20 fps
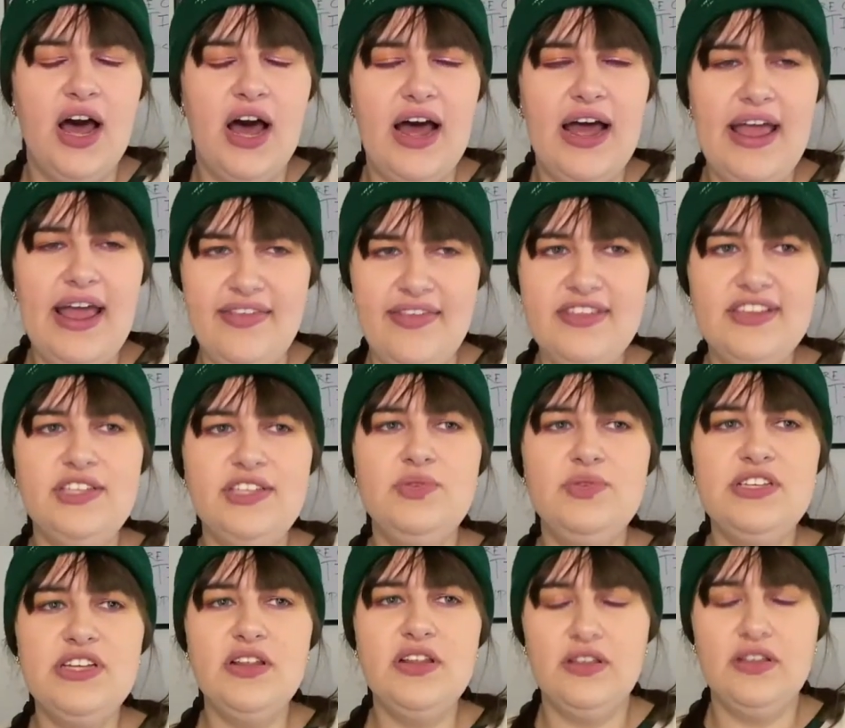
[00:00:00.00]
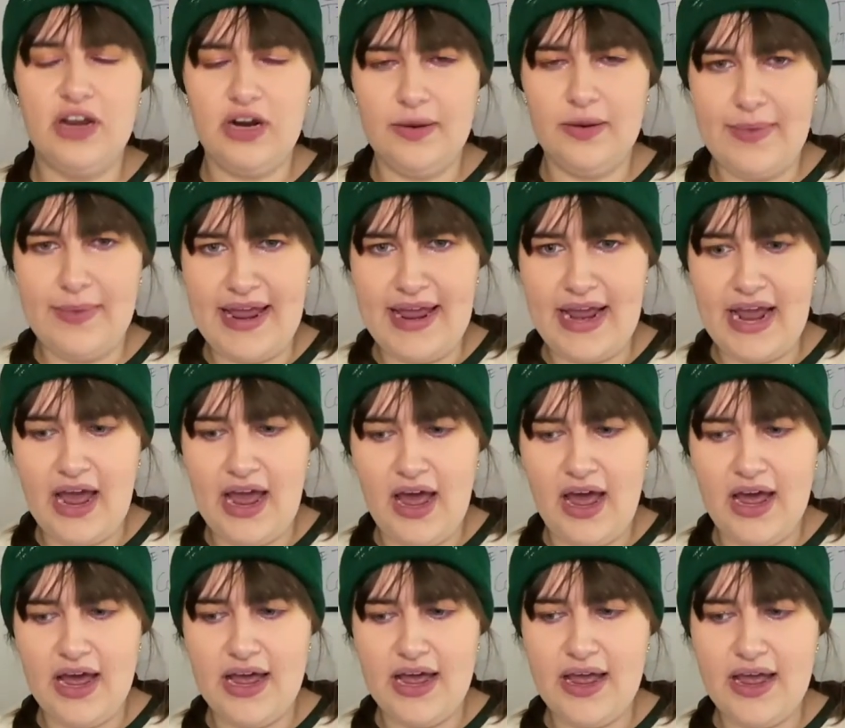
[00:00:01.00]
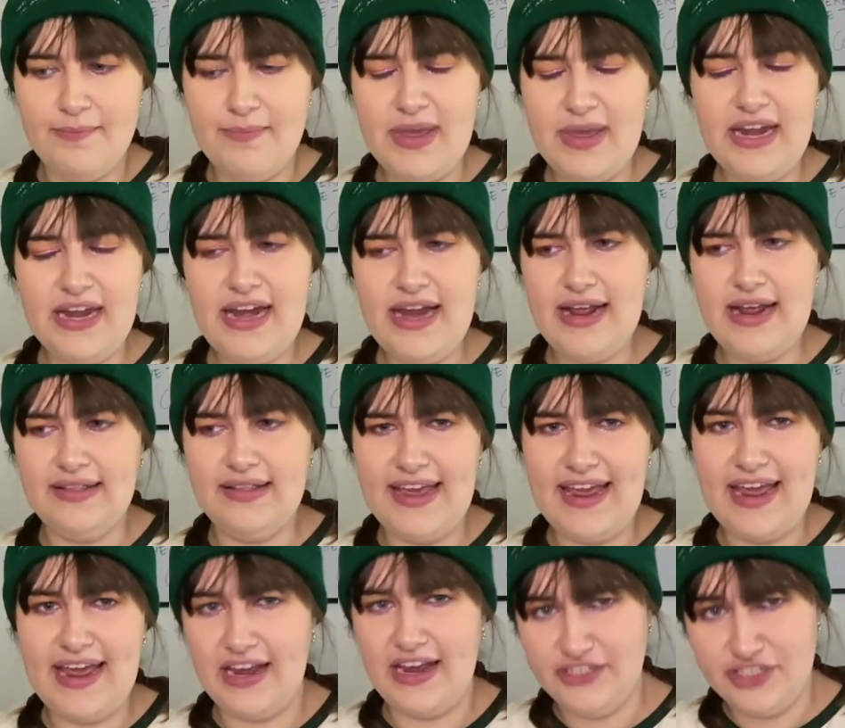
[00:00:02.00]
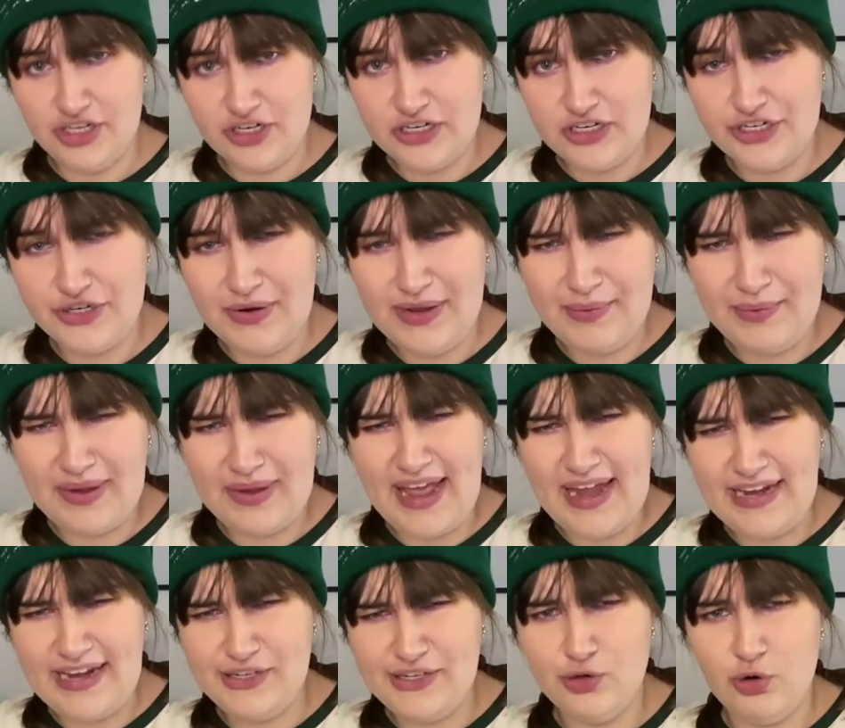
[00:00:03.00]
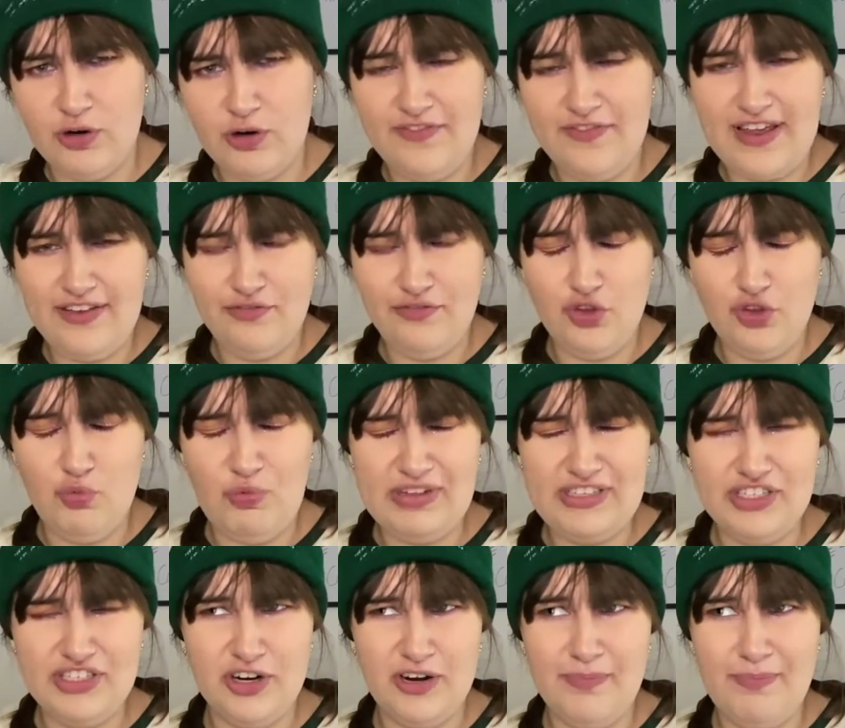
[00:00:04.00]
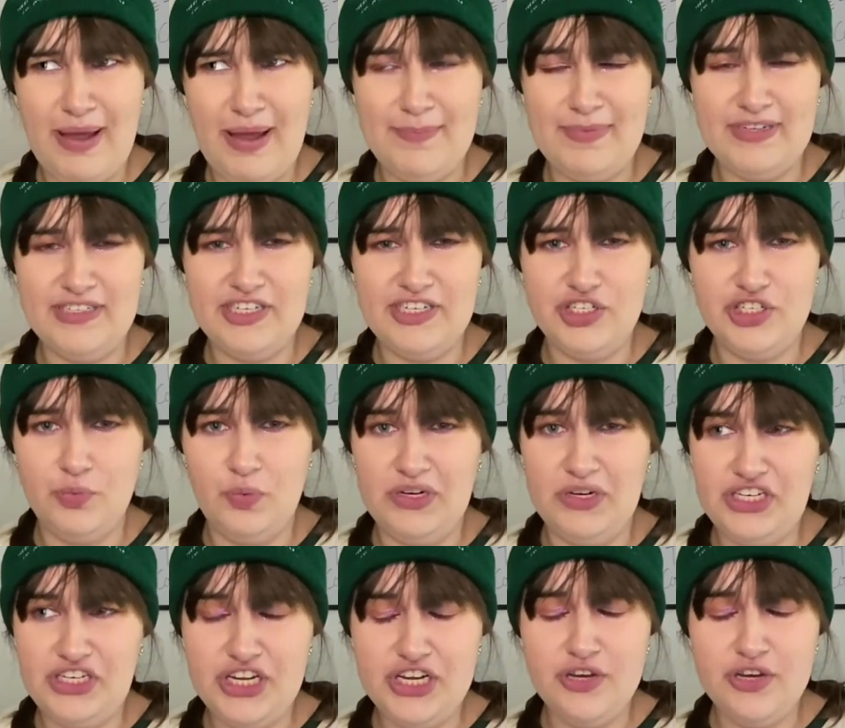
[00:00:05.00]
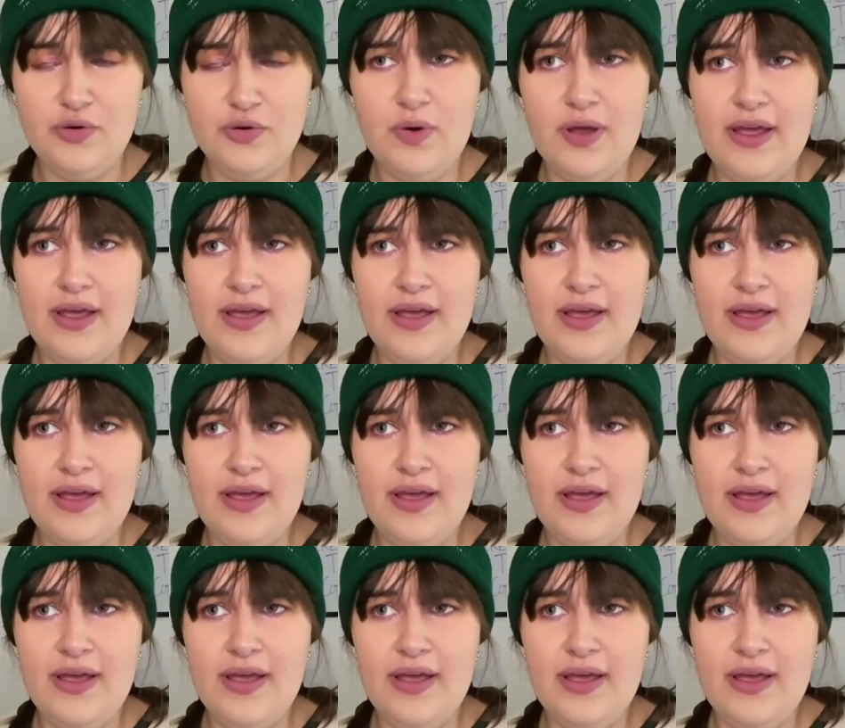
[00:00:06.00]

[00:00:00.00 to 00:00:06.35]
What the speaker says: And this was alarming. Immediately, I started doing what any sort of influencer in my position would do,